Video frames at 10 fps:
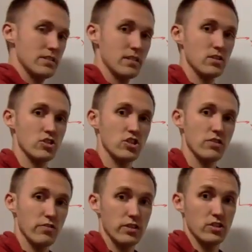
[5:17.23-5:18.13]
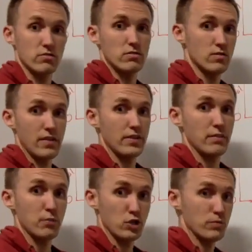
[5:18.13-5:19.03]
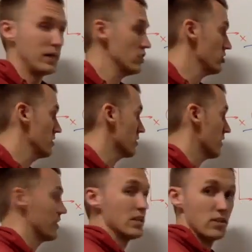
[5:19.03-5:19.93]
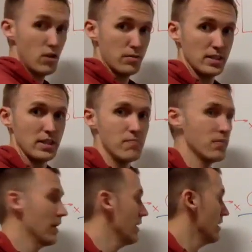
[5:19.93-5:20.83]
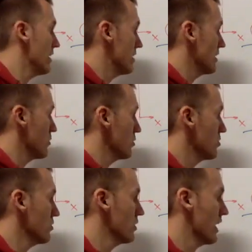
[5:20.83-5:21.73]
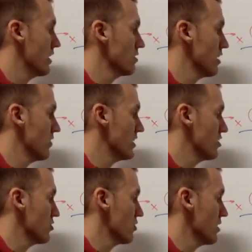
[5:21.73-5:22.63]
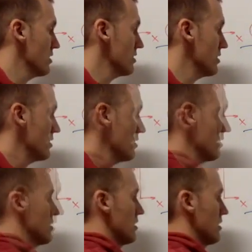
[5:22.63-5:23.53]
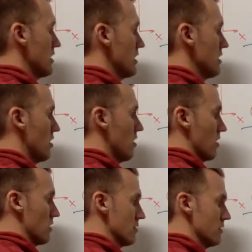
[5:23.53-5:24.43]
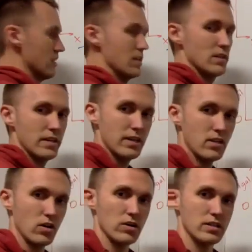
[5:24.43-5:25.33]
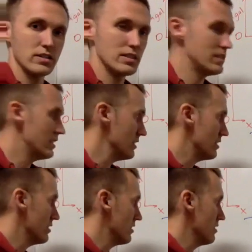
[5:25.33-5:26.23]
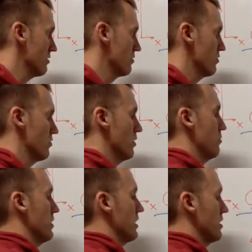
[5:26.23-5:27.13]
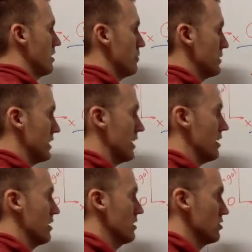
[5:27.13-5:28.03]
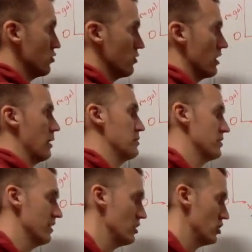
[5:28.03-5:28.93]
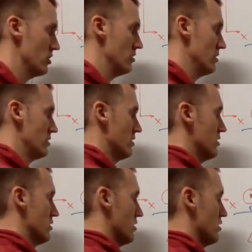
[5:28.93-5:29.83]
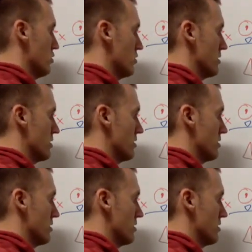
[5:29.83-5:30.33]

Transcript: for the gravity perturbation, the gravity anomaly, is equal to, again, gravitational constant, little r, and r is the distance from the anomaly to the observation, so